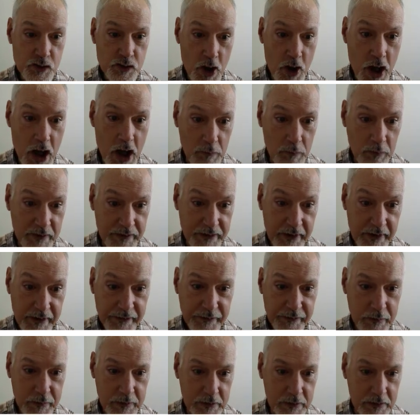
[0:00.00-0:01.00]
Let's draw
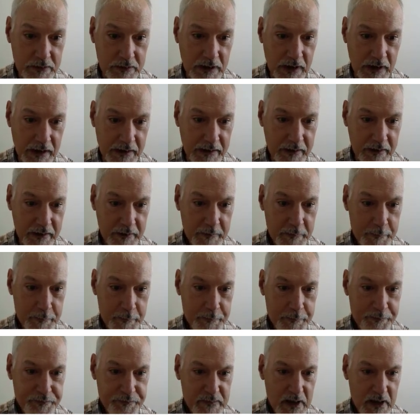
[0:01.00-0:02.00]
what this would look
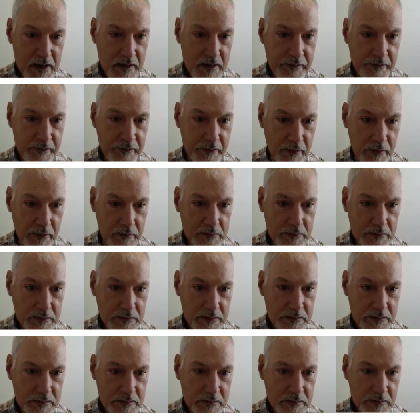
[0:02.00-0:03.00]
like.
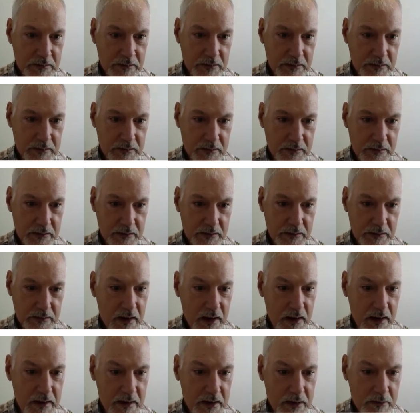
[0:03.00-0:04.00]
So,
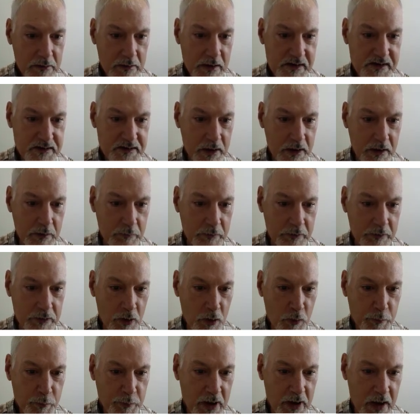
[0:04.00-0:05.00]
and here I'll
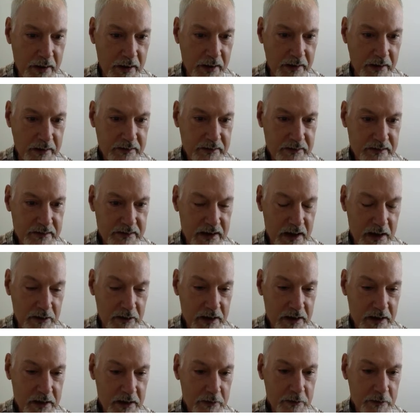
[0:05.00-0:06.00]
start with no product
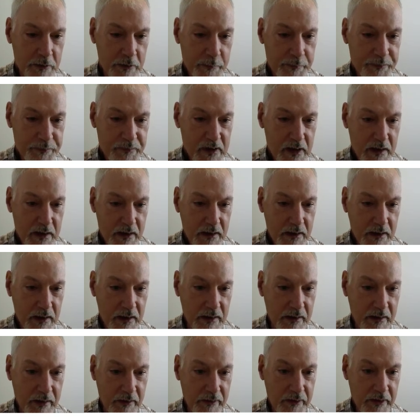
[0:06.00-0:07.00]
down here.
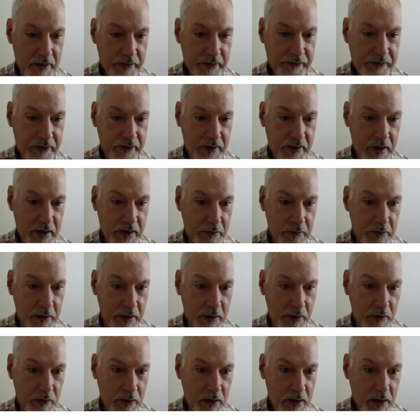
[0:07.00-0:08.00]
And in this
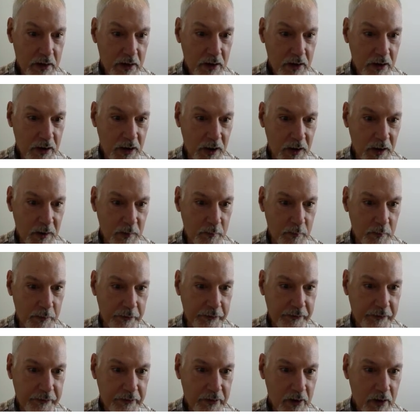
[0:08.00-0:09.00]
scenario,
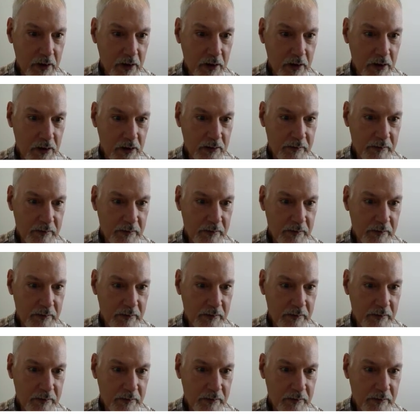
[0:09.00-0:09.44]
almost